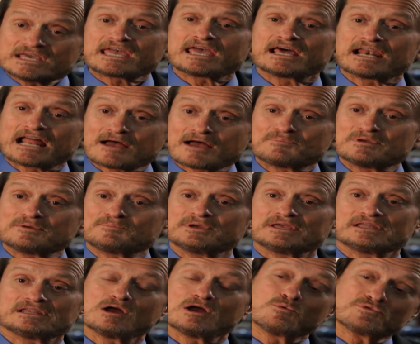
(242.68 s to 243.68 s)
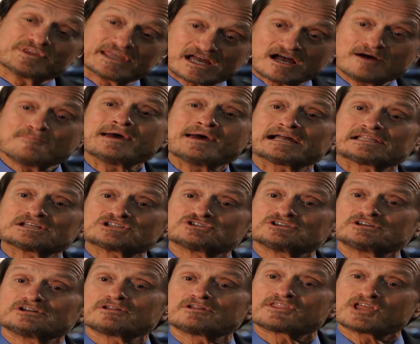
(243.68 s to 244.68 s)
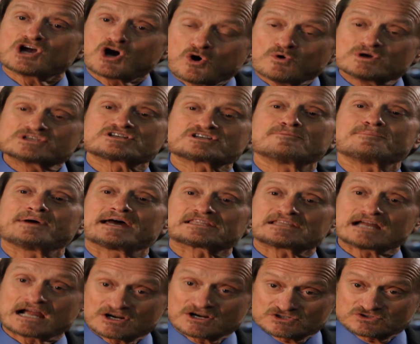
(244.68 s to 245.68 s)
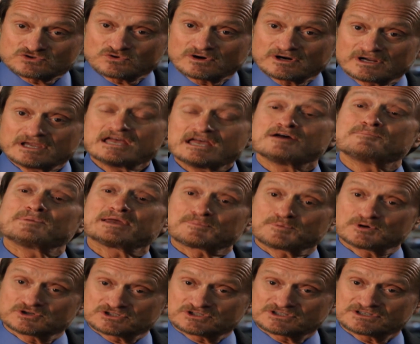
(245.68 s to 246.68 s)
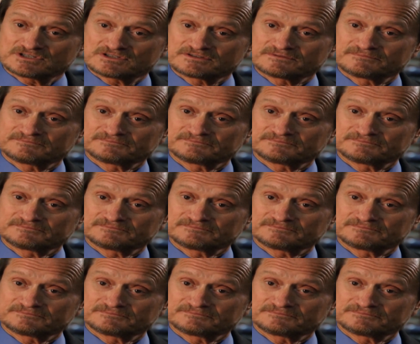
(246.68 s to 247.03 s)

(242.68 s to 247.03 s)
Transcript: cannot be beat, and when they come back to Toledo, they always come back to our store and make purchases.